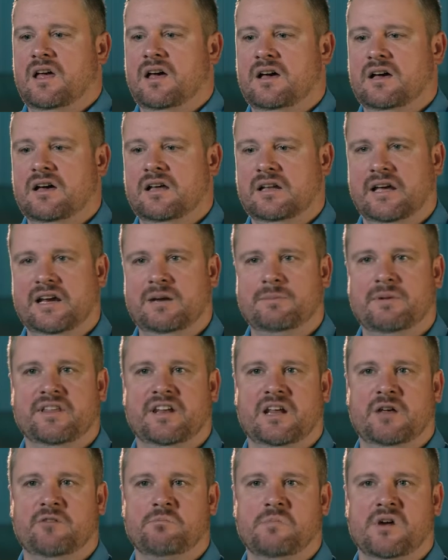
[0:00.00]
a lady by
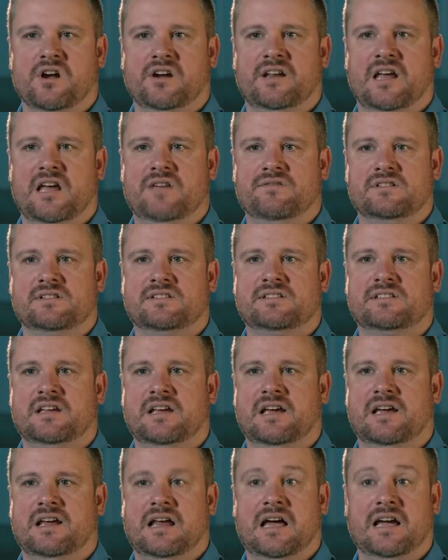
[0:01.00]
the name of Mary Davis,
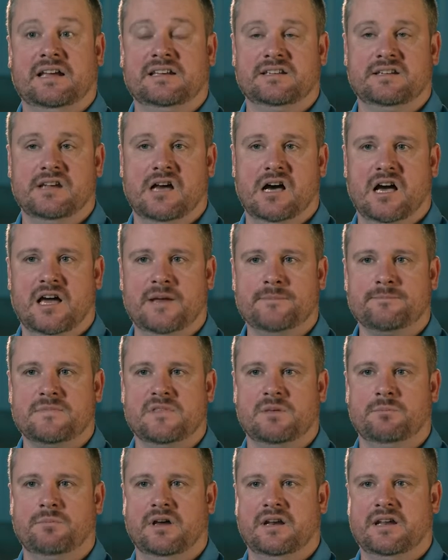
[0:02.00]
and I did not,
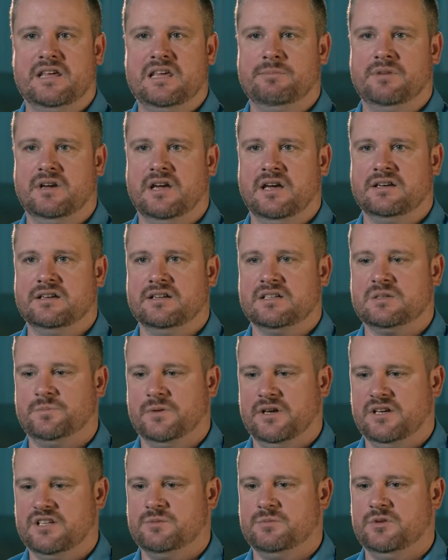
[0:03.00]
but he began to
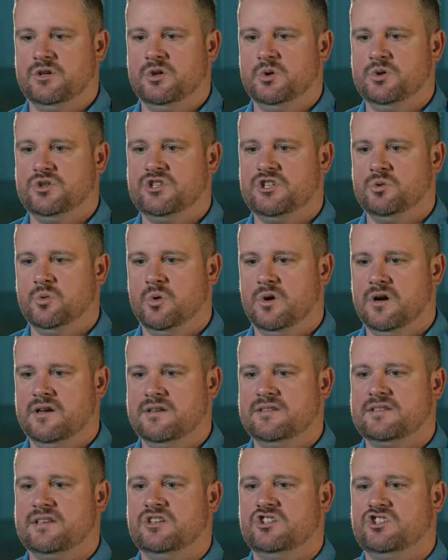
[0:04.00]
explain to me who she
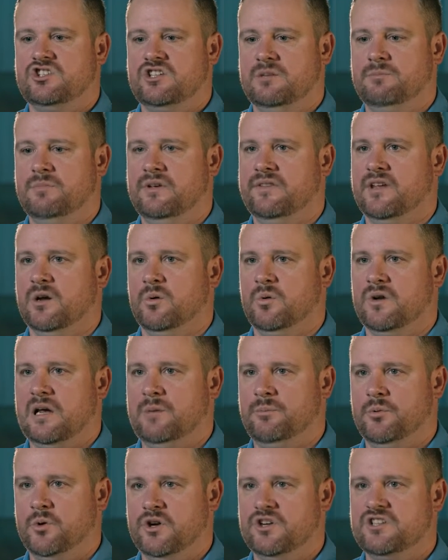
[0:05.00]
was, and she had been there when
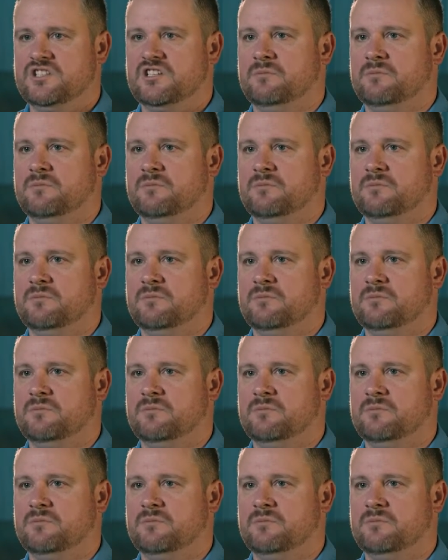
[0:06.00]
I preached